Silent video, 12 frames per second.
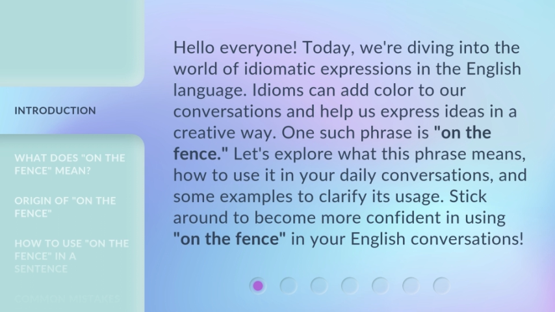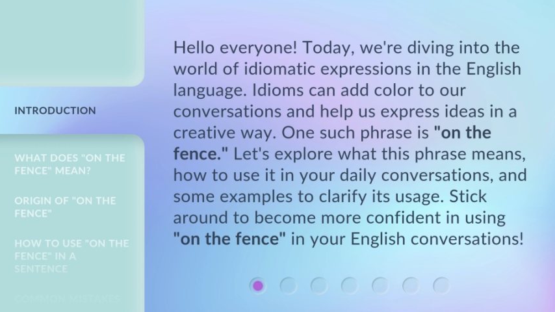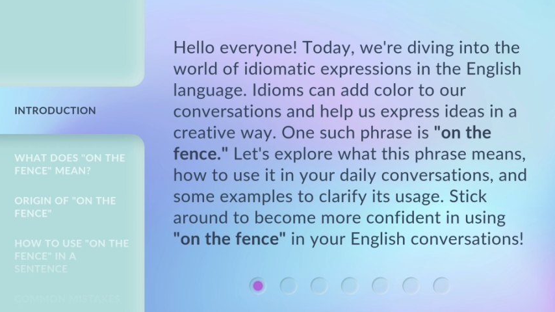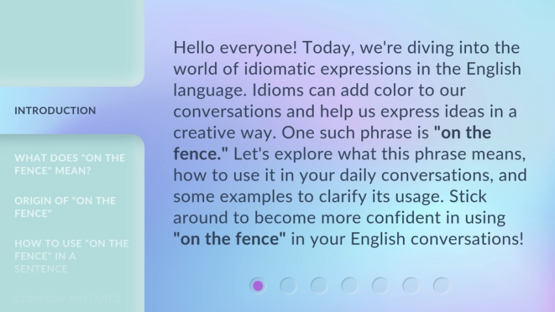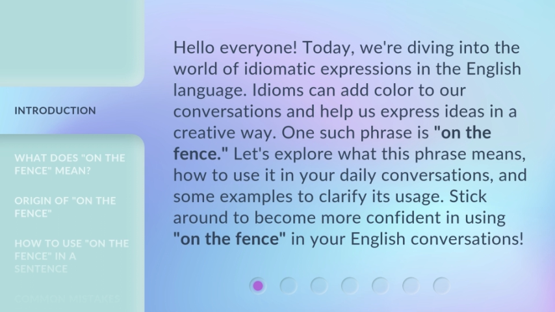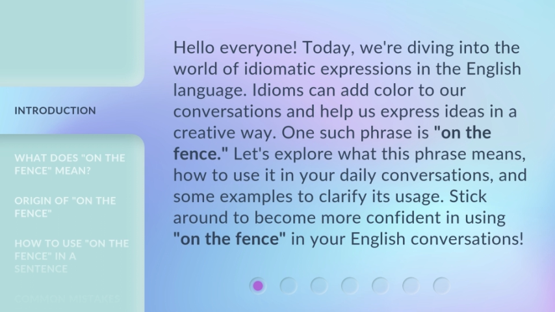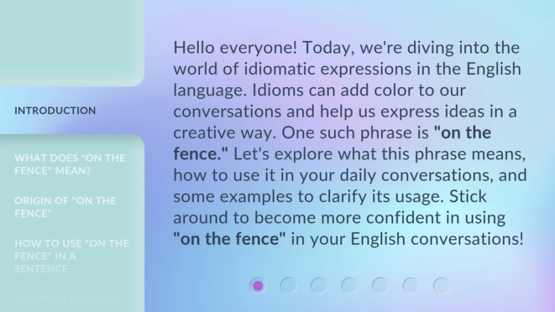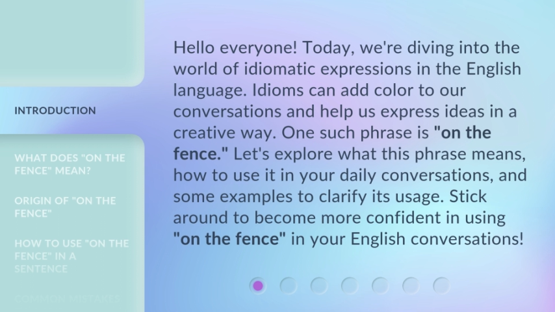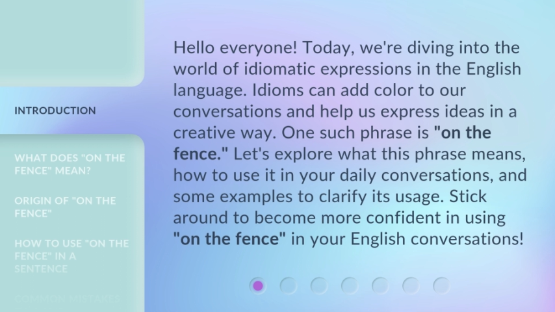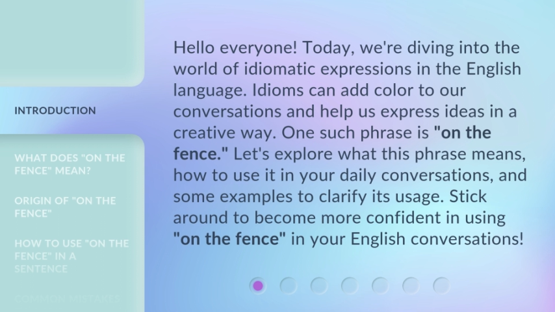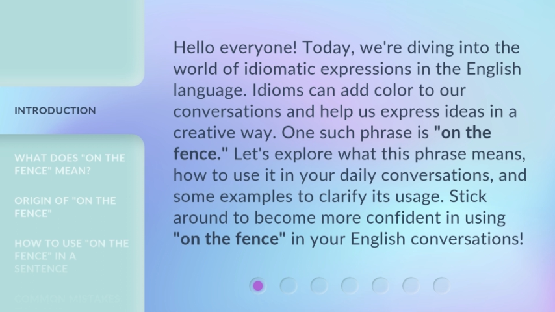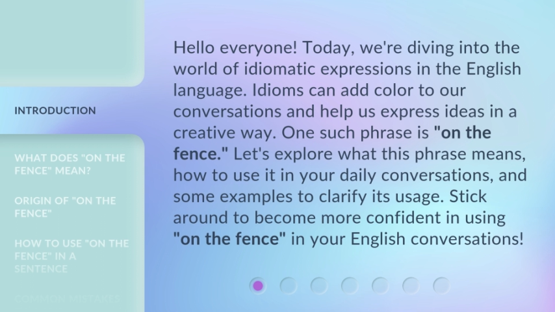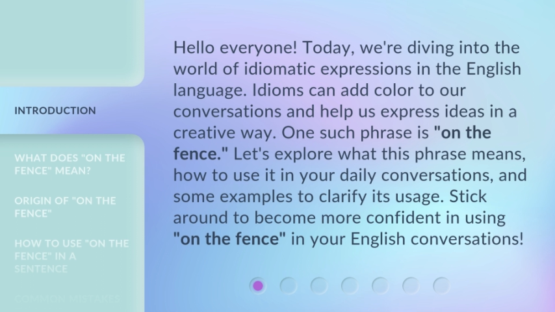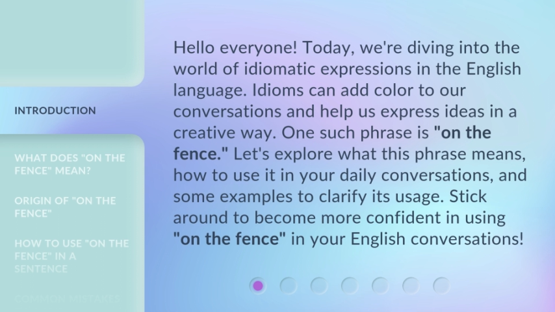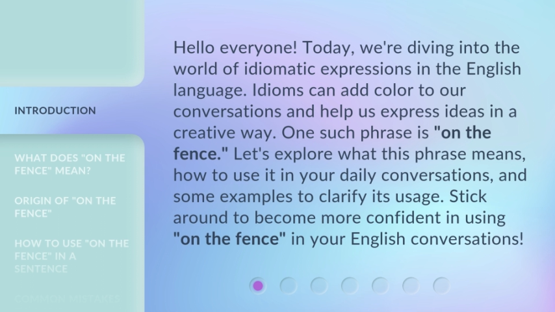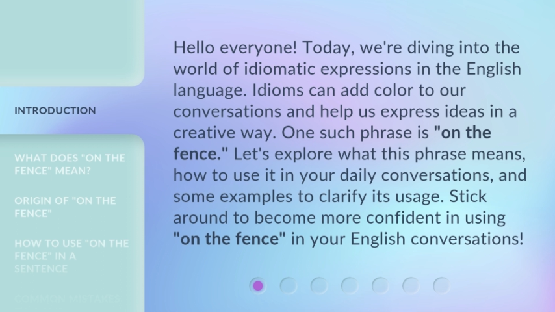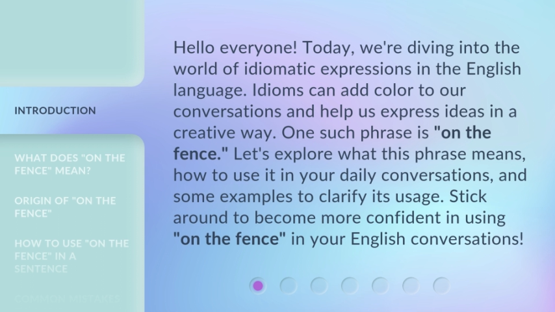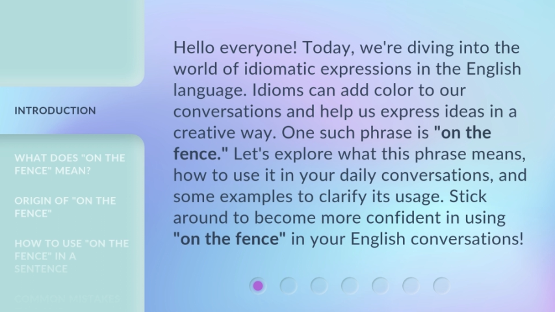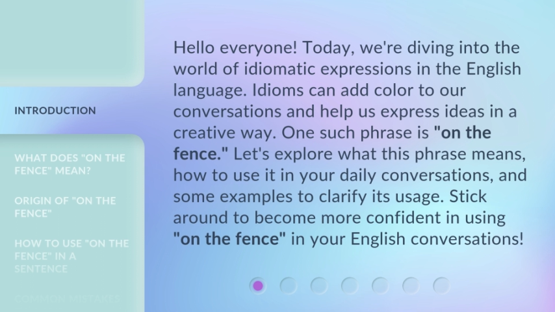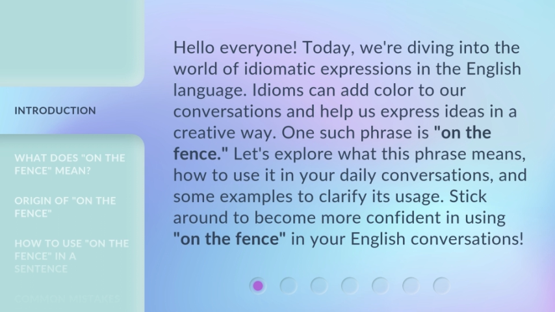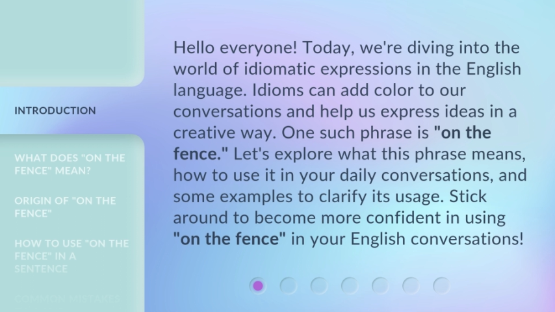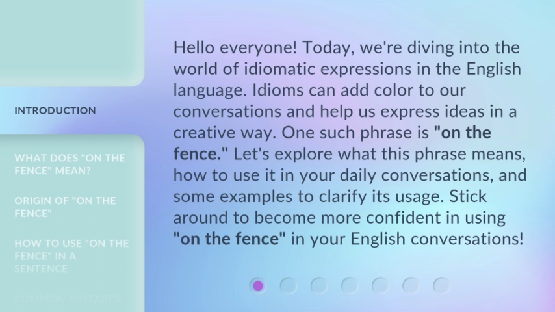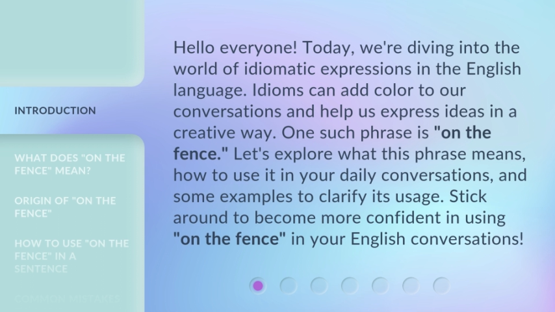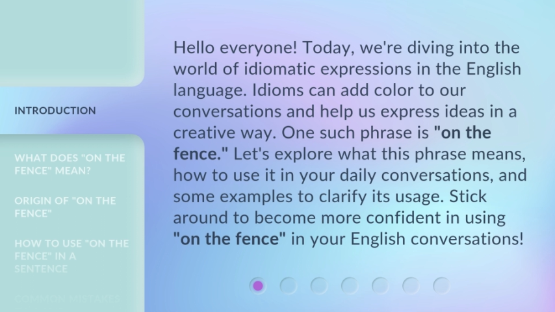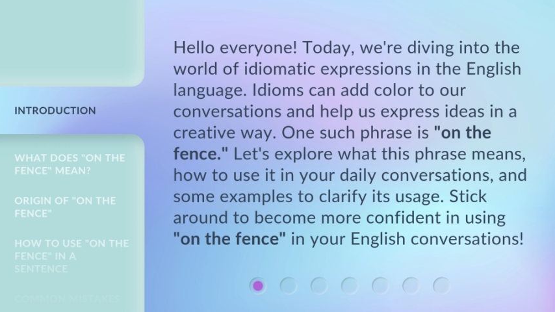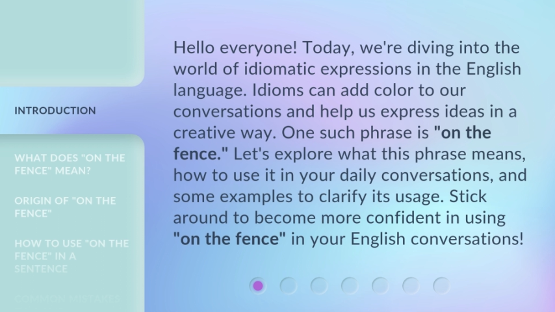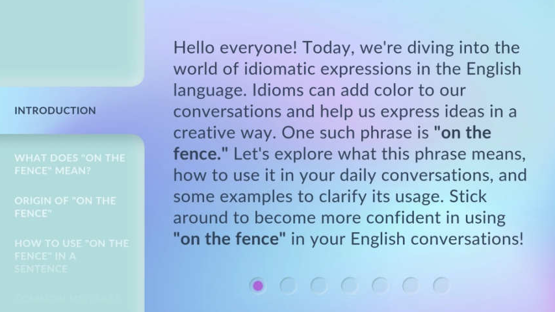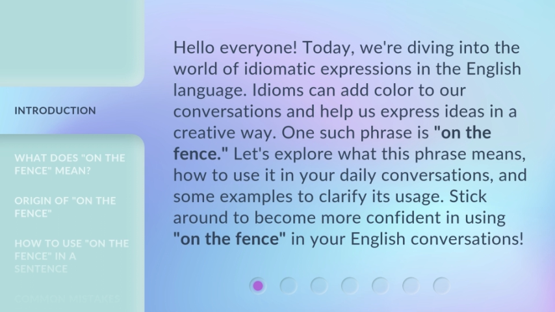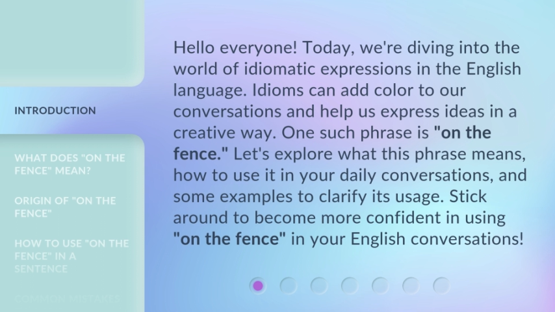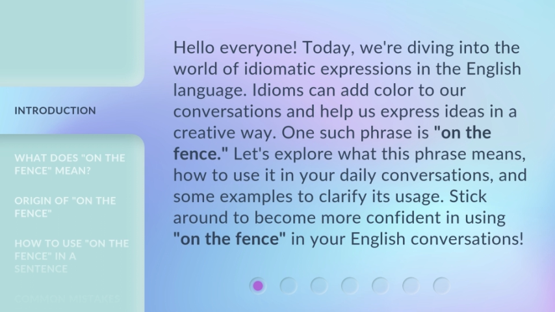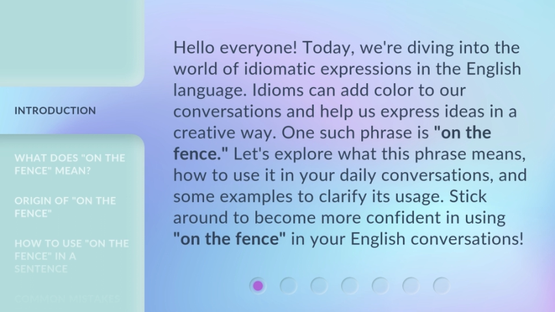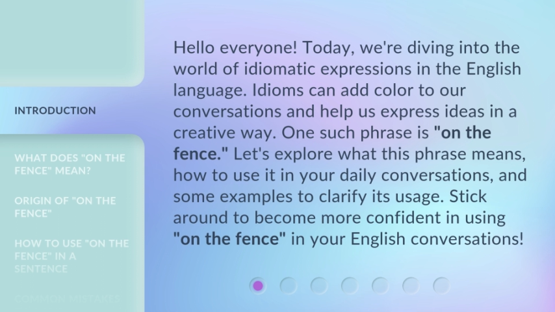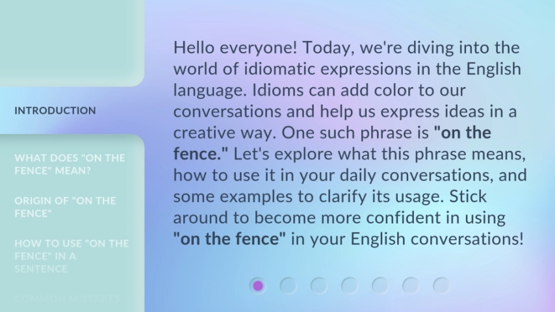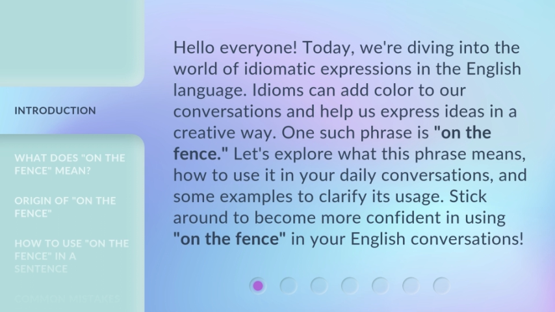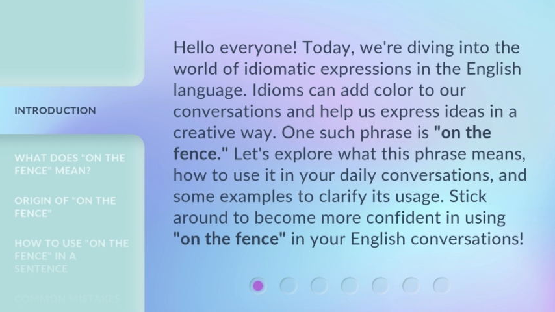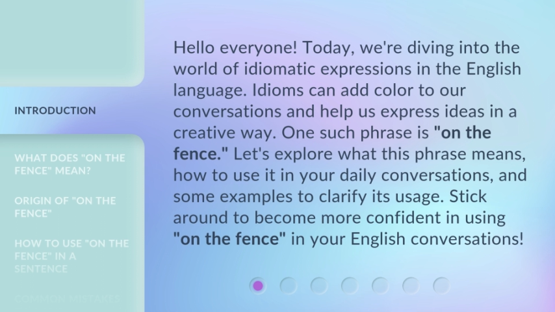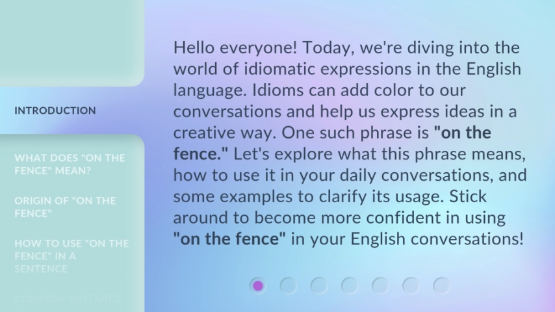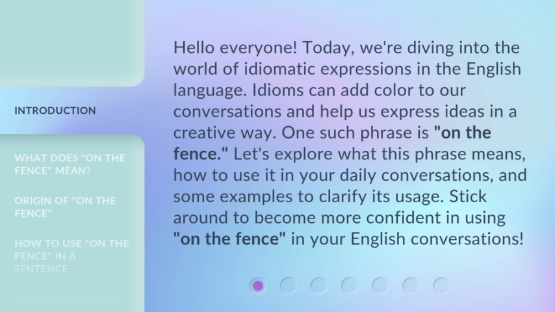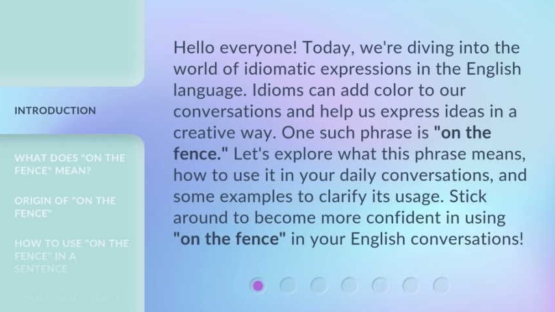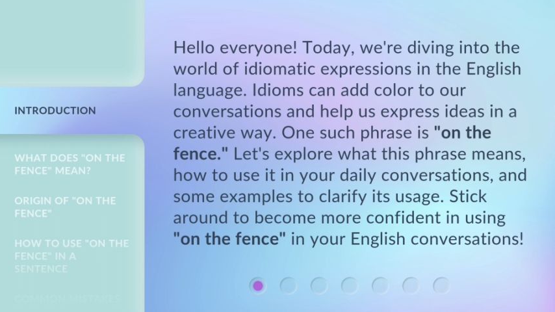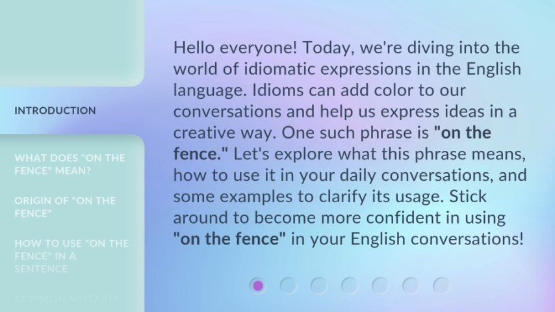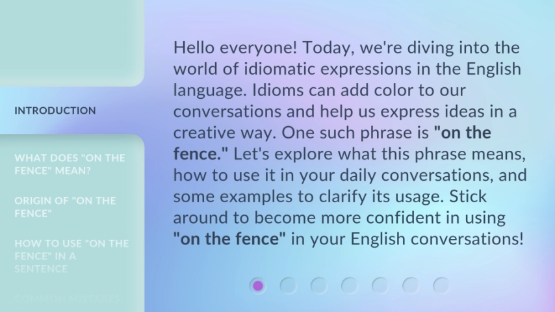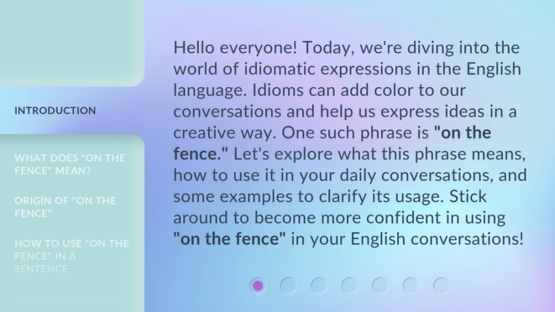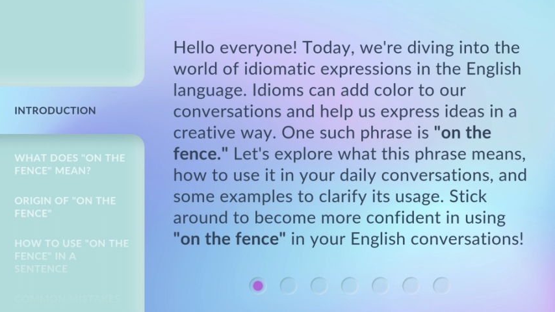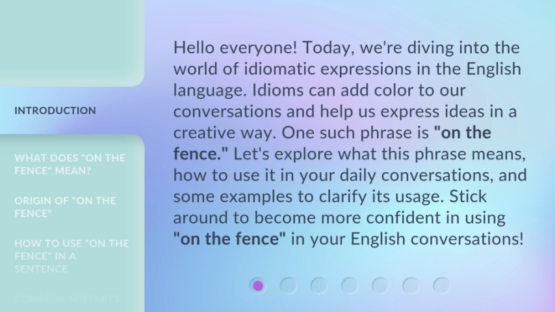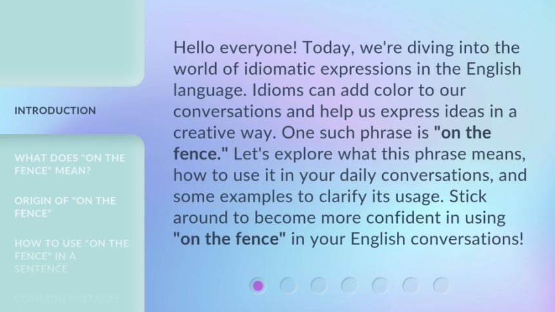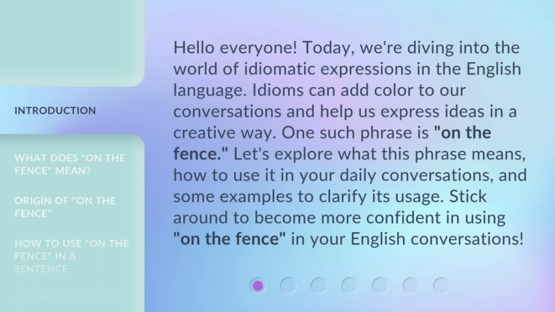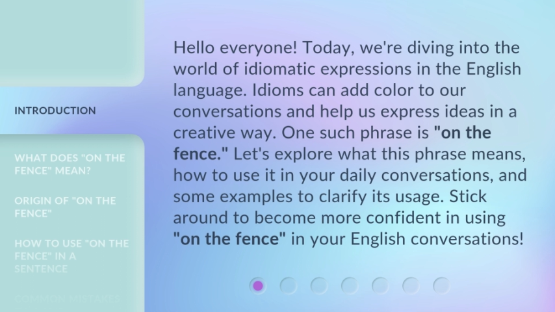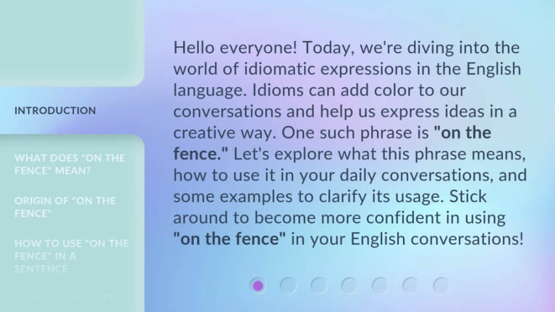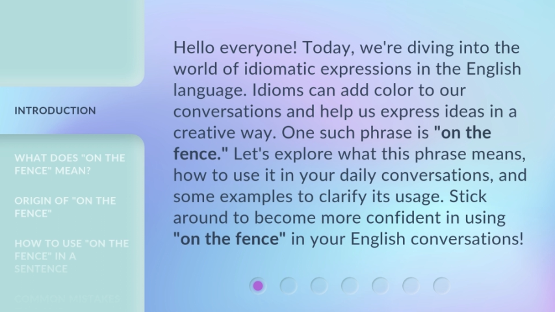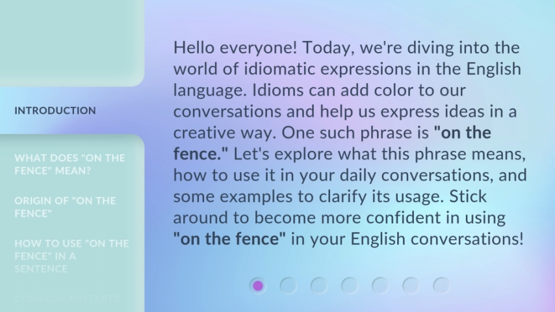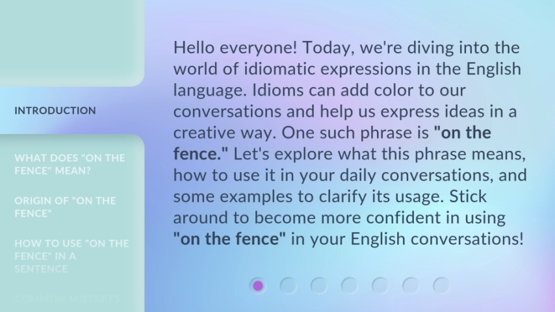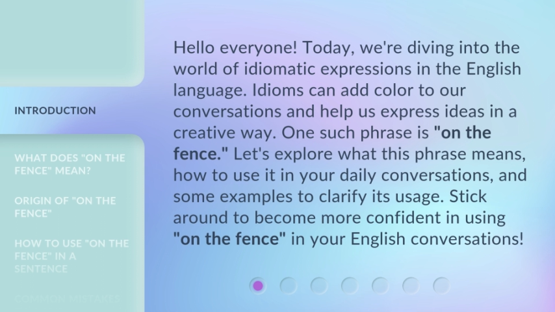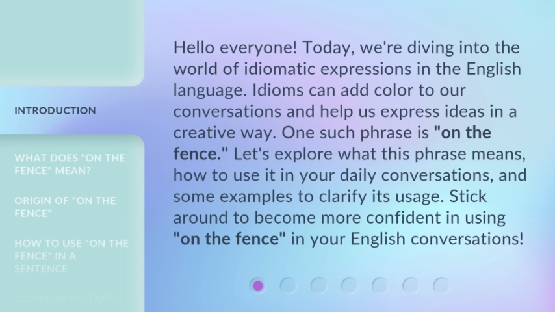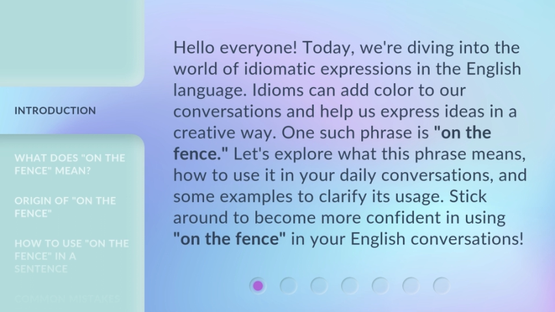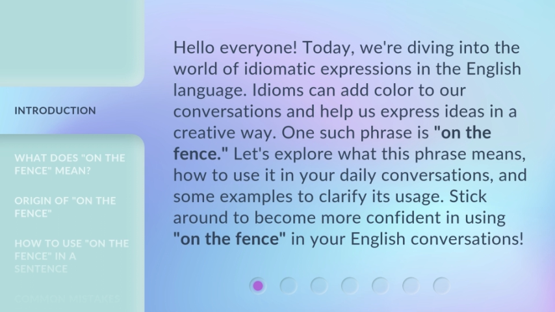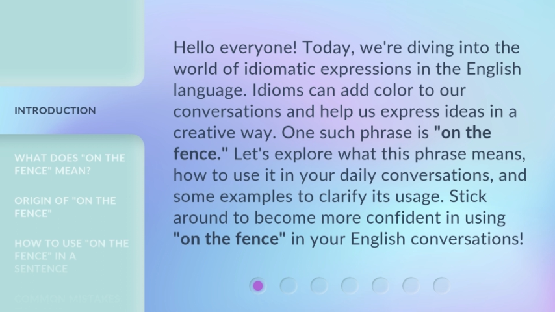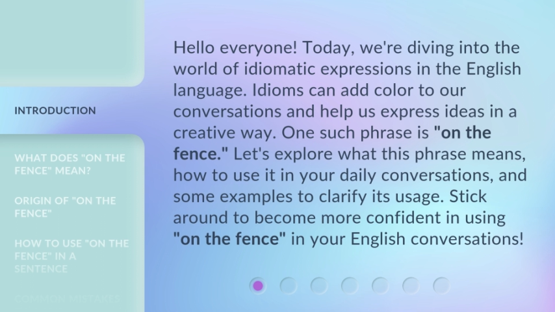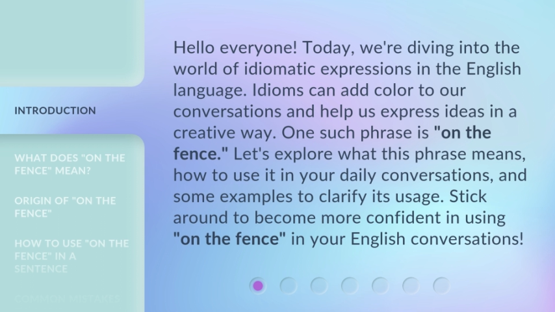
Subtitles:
(no speaker visible)